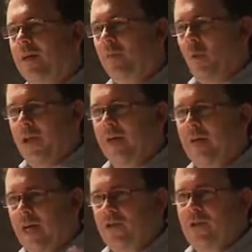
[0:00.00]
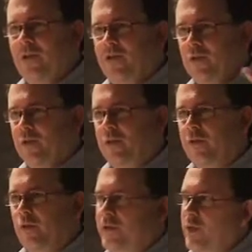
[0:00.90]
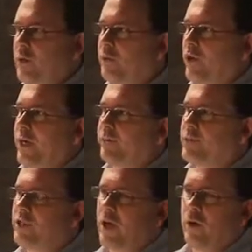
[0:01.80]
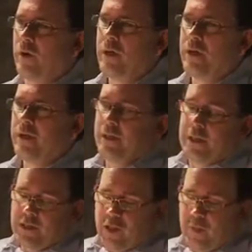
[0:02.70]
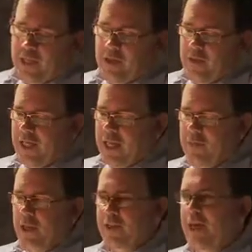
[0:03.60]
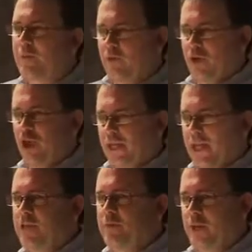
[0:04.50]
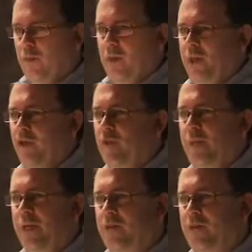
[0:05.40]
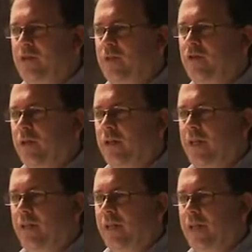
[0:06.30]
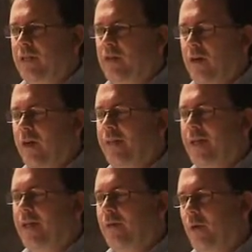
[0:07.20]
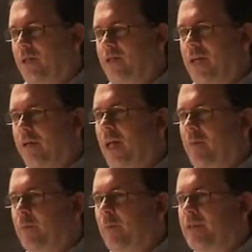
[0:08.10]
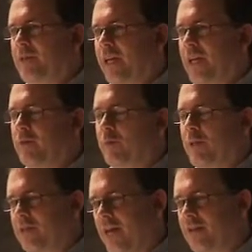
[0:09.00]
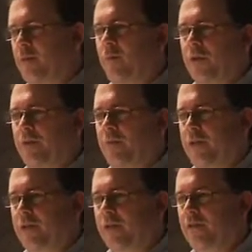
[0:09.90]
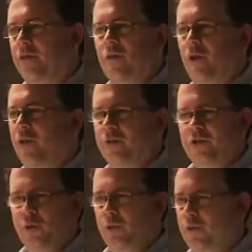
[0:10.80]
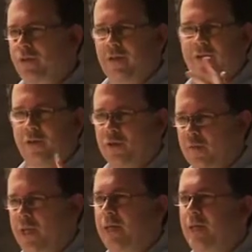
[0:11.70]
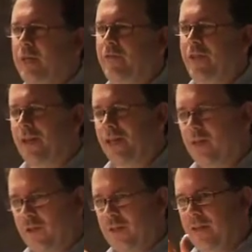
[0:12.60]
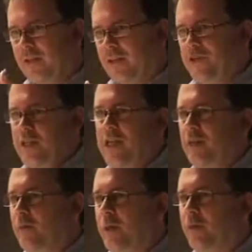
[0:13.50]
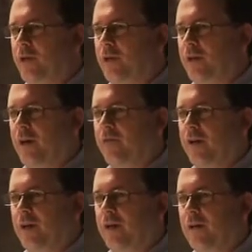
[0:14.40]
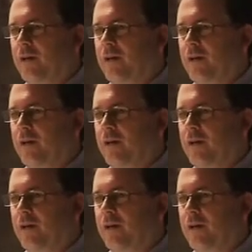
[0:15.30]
we let them actually just use the tools that we bring. So I mean, that's engagement. It's got to be real engagement, human to human, not just digital. And I think that's and when I say a lot of people miss the engagement piece, that's the part they're missing. They're doing all the tools and the social media, but if you're not actually seeing the people who you're covering,